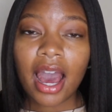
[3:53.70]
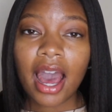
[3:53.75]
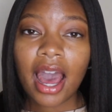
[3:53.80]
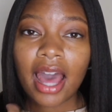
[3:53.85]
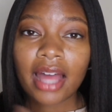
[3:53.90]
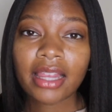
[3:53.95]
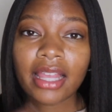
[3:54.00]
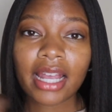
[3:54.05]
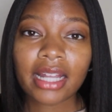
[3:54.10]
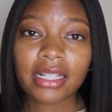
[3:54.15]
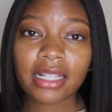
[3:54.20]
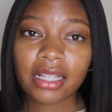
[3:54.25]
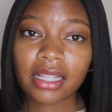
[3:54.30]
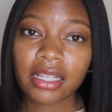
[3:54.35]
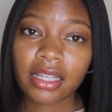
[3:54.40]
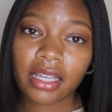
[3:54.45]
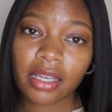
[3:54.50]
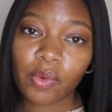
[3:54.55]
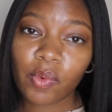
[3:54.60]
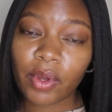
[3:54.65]
I like to
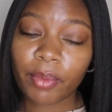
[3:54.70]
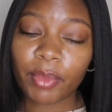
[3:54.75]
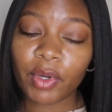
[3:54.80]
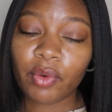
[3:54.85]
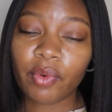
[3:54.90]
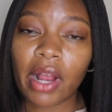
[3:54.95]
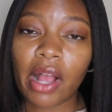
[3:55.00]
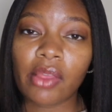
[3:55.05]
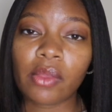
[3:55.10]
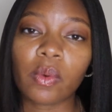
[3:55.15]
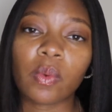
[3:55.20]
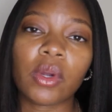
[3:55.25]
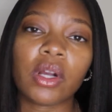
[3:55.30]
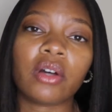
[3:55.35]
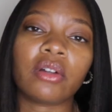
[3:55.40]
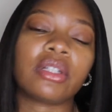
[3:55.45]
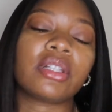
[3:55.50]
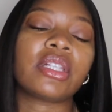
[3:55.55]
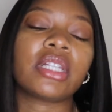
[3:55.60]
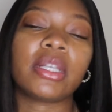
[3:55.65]
look at women around the
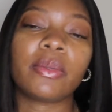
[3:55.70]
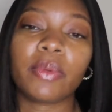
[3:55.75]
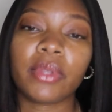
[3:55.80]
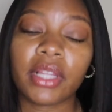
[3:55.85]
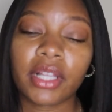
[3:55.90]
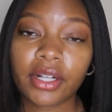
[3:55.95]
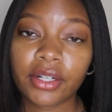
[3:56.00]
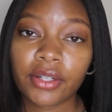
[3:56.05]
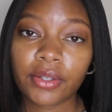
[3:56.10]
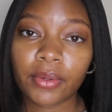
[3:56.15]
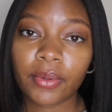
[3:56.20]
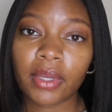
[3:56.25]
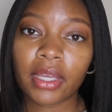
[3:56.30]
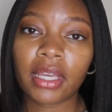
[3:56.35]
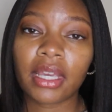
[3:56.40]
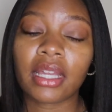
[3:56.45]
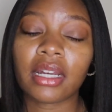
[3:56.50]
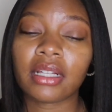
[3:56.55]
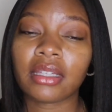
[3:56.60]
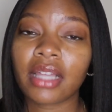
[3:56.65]
world and see what they're
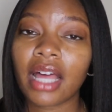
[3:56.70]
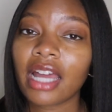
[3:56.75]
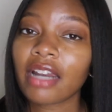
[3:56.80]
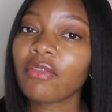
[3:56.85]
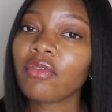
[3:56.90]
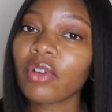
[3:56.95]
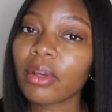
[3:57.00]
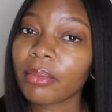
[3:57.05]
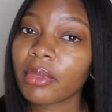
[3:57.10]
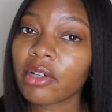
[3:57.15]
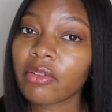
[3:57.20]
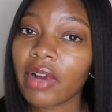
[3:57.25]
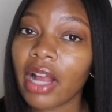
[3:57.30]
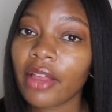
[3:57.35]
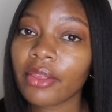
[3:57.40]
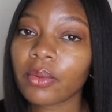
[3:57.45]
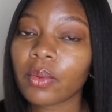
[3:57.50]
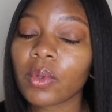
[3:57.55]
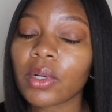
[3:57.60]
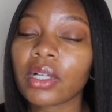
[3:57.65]
doing. And a lot of women
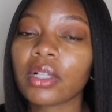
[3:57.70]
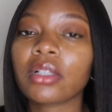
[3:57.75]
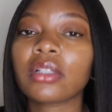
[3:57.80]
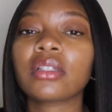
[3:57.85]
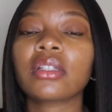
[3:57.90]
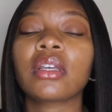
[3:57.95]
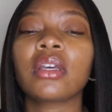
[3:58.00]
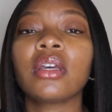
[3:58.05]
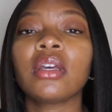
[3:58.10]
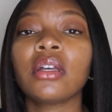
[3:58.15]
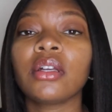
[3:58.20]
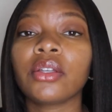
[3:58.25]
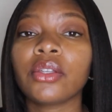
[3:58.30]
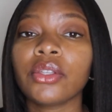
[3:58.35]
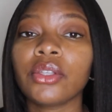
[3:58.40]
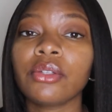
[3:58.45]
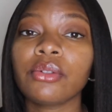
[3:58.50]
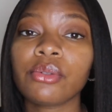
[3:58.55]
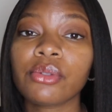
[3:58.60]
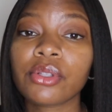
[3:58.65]
around the world
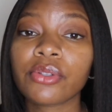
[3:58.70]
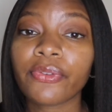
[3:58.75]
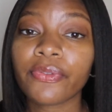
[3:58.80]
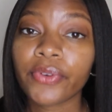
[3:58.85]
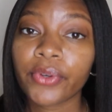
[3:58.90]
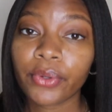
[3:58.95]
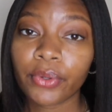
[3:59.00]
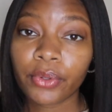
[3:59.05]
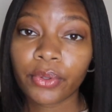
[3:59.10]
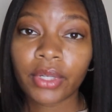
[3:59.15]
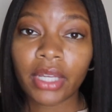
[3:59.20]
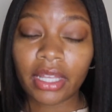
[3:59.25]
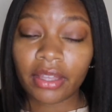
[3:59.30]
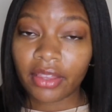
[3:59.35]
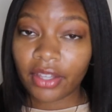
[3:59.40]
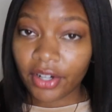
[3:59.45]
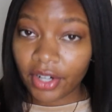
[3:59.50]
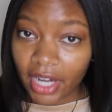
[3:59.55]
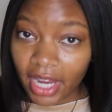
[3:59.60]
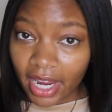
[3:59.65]
use food
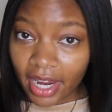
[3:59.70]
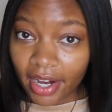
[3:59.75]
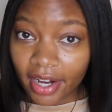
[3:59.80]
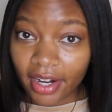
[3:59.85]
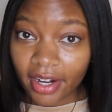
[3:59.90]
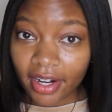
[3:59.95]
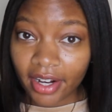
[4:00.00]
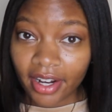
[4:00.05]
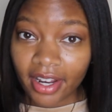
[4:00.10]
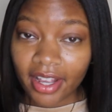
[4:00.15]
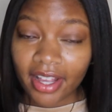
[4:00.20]
in their hair.